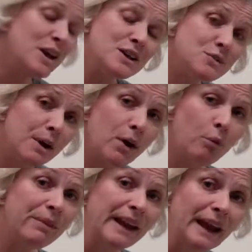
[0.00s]
So I
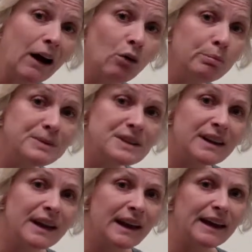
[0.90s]
hope that helped,
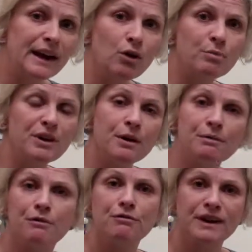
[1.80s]
and I hope that you
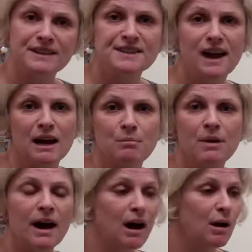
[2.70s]
have a fun time
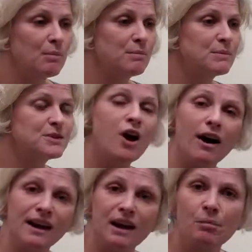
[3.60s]

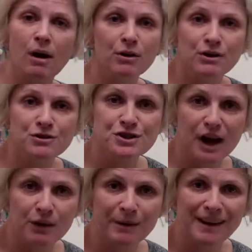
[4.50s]
talking about your
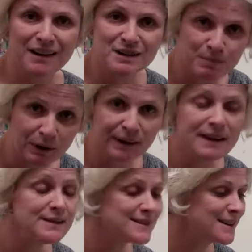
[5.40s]
shadowing
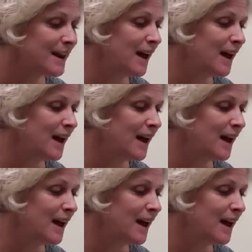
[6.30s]
experience.